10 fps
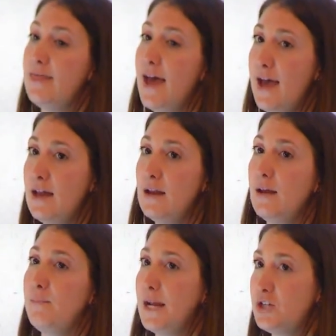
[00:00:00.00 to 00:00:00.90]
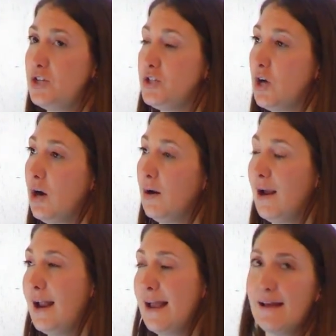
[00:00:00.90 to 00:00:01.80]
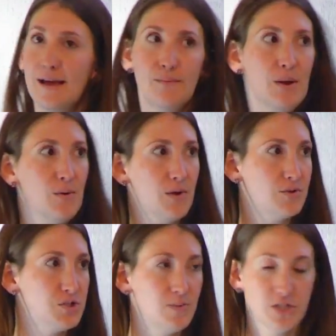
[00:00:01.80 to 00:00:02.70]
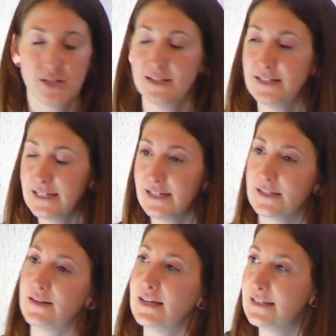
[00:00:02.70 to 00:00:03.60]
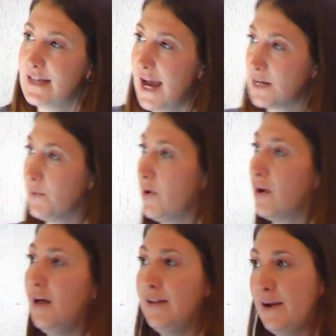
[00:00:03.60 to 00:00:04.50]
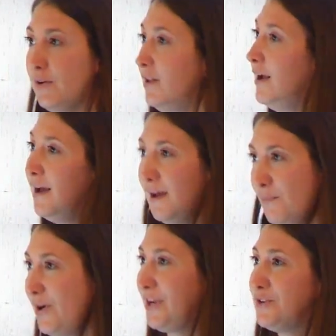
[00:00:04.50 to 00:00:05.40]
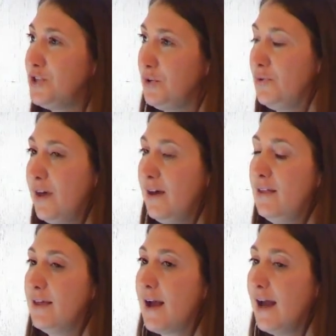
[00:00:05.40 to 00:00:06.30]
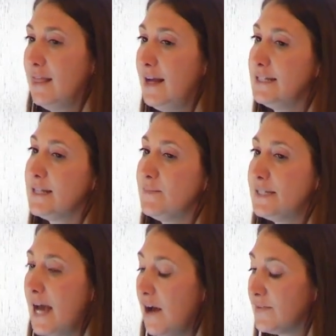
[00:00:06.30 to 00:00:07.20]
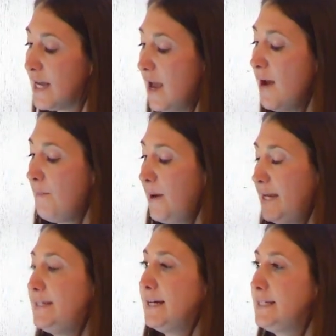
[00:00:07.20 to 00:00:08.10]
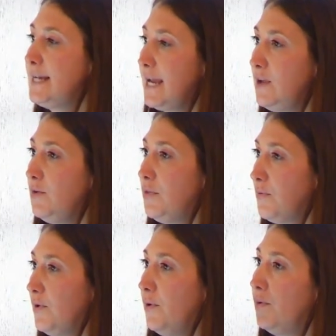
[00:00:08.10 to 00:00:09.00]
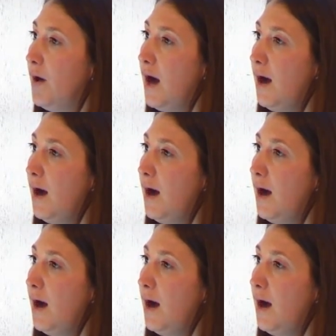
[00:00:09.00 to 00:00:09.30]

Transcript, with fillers: Then patients are, and I won't go too much into the details of the exact protocol, and I will point you to the guidelines themselves, but it does take you through,